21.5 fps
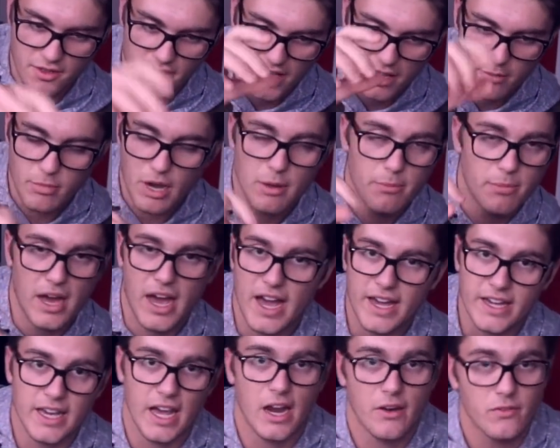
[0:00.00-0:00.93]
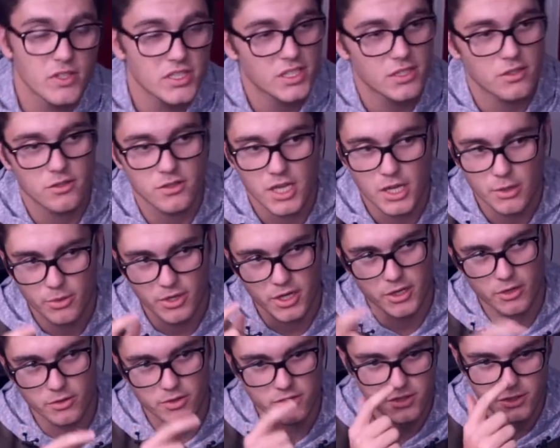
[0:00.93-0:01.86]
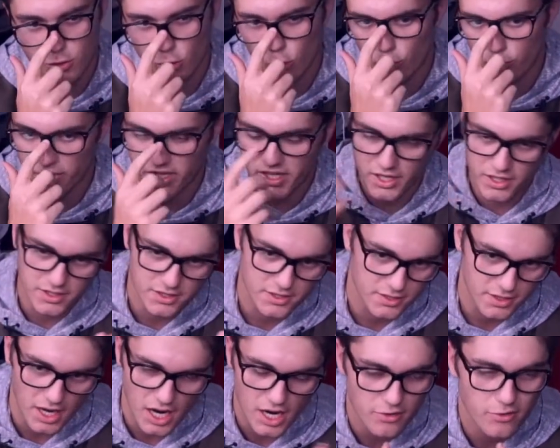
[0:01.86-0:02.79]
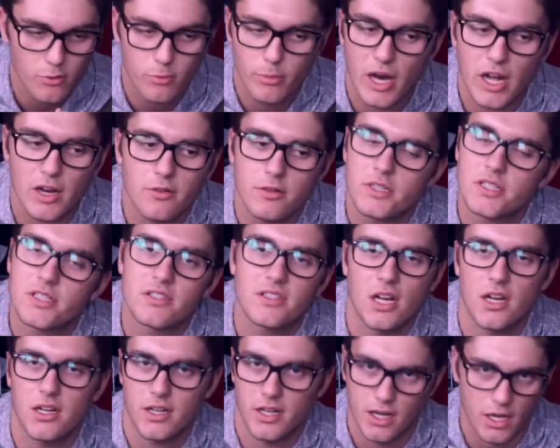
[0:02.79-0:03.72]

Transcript: in my bag every single day when I go to school because iPhone batteries suck,